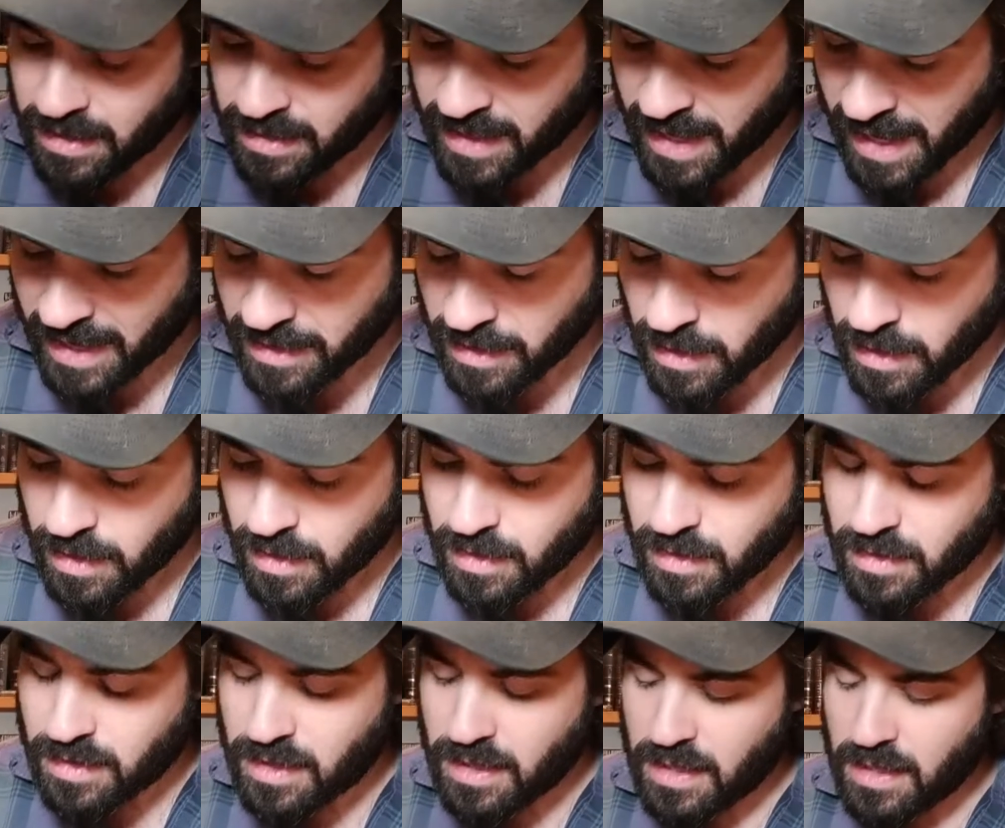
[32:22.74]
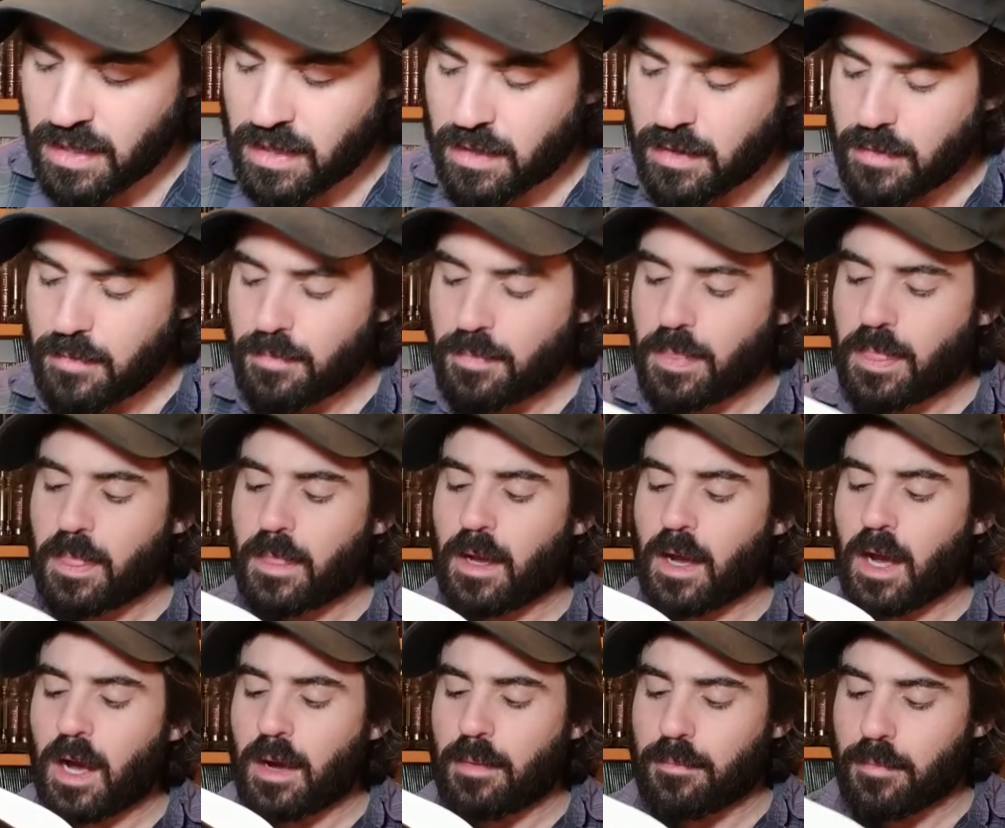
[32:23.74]
that the
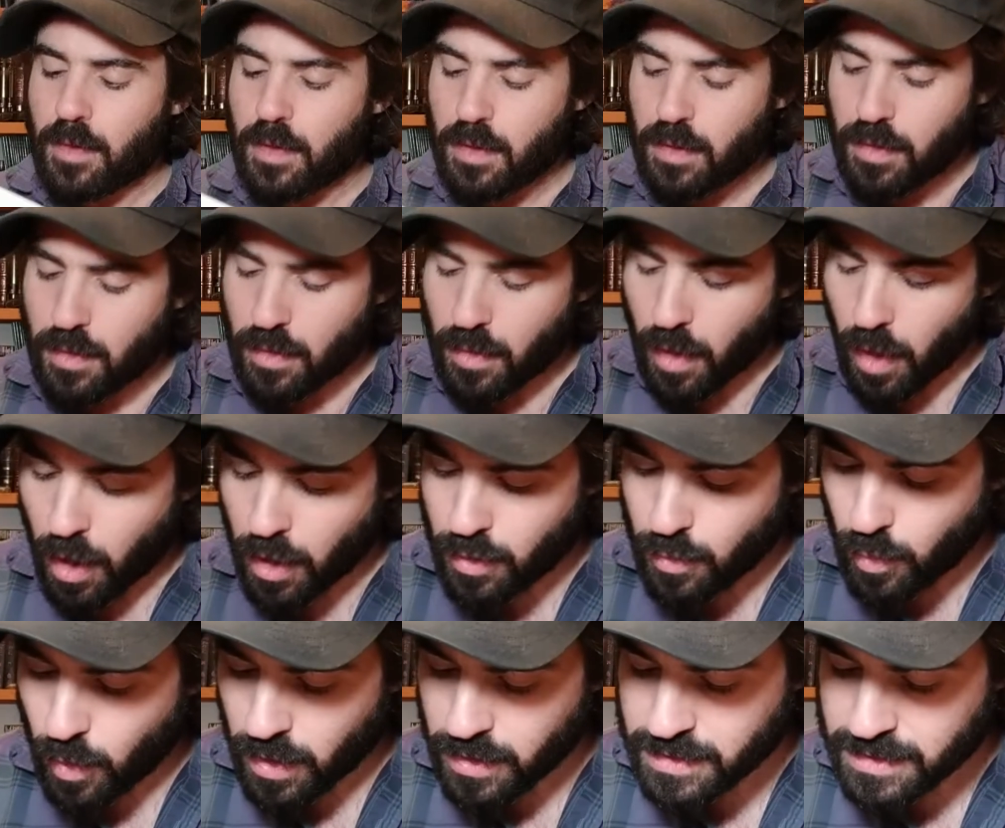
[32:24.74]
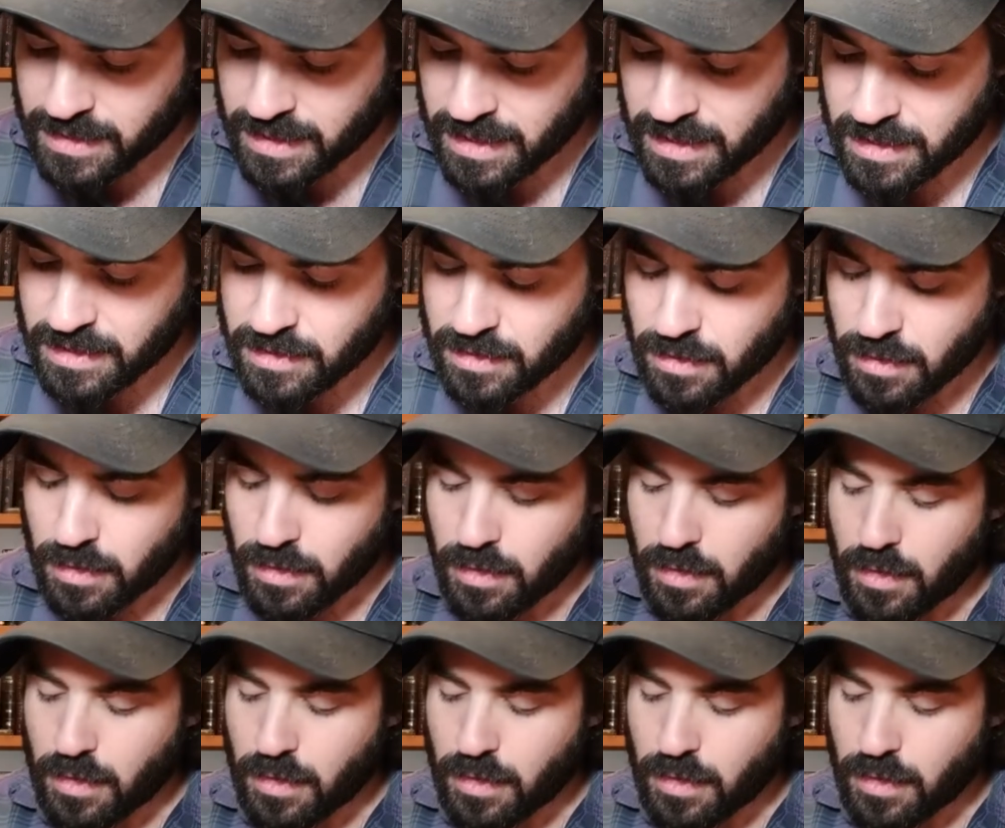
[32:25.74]
um, unwalled cities